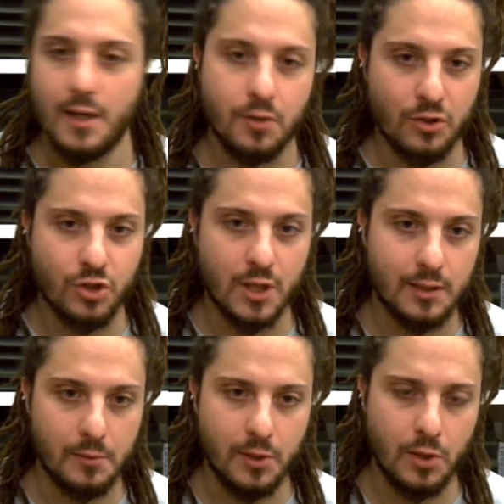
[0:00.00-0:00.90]
You can check
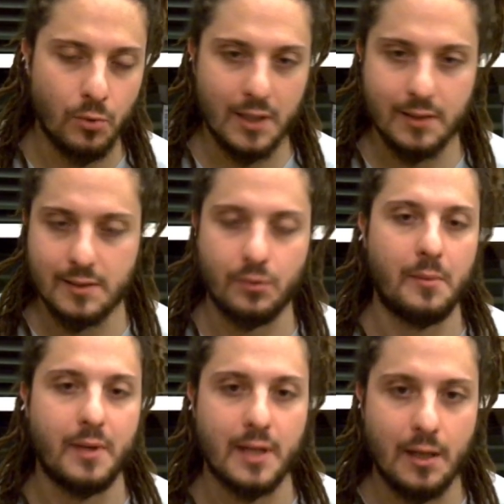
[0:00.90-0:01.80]
the new
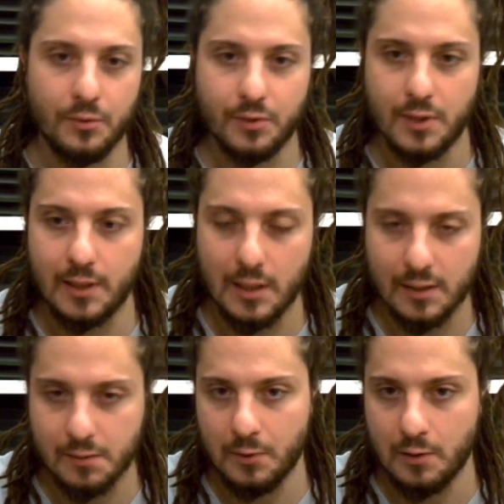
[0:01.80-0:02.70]
Instagram account in the
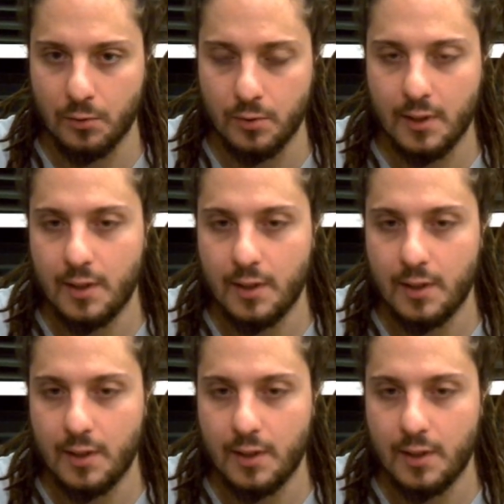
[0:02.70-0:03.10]
links below